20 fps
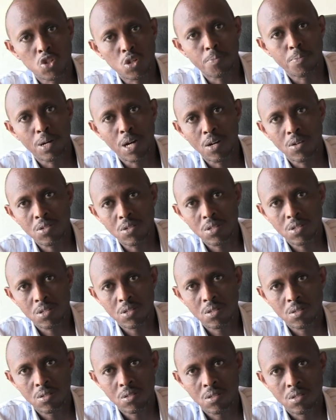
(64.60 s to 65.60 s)
drop out,
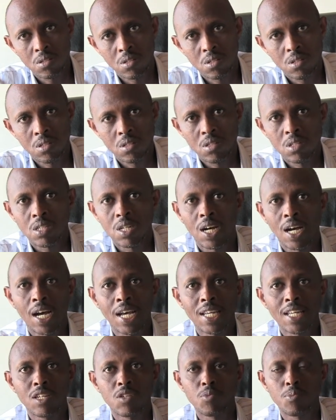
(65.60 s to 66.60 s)
I
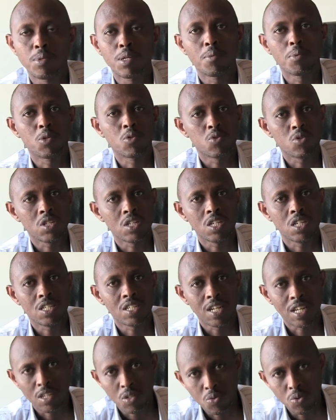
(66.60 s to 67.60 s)
need to be able to see it
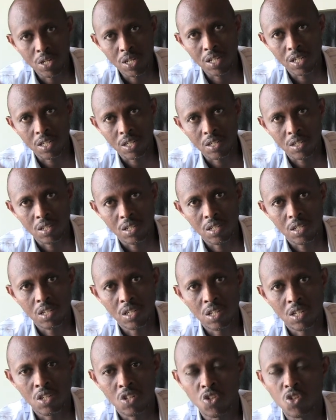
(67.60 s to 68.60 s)
like quickly,
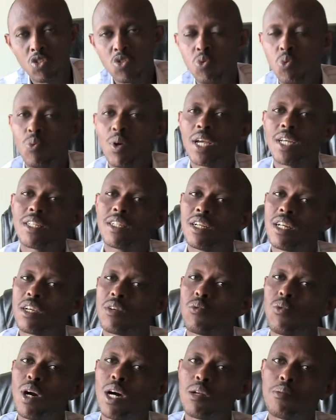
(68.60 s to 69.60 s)
not to wait
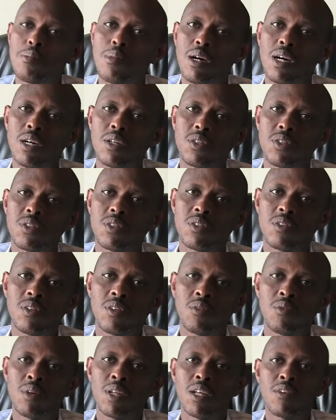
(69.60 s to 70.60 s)
like 1 month
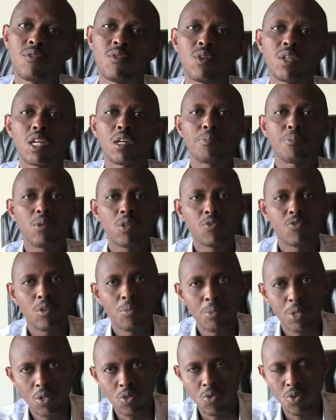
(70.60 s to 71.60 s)
when I've got a report
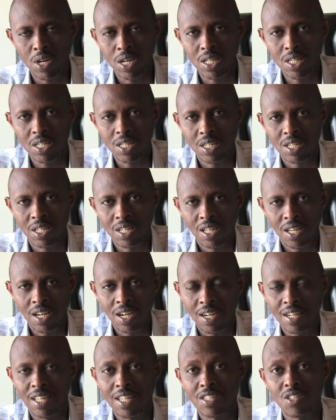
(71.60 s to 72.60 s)
from the US,
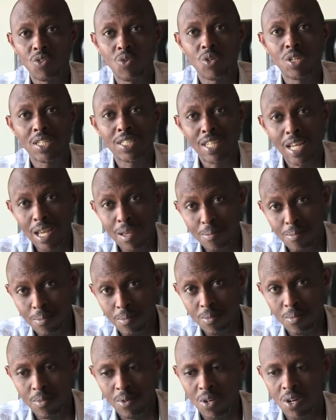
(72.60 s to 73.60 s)
and that's the only
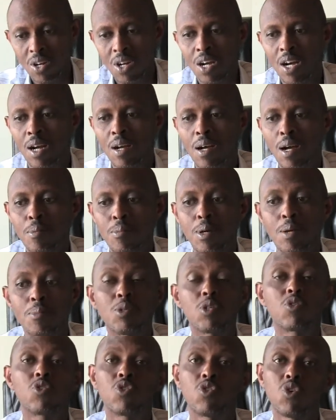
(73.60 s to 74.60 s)
time I'm
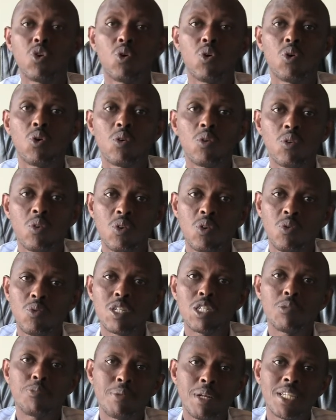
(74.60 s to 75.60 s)
able to know
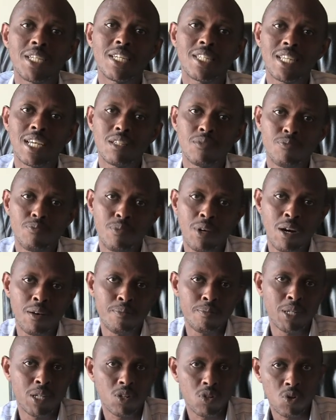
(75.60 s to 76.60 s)
which pages have
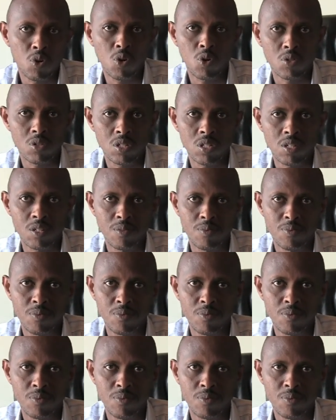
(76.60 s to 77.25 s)
been closed.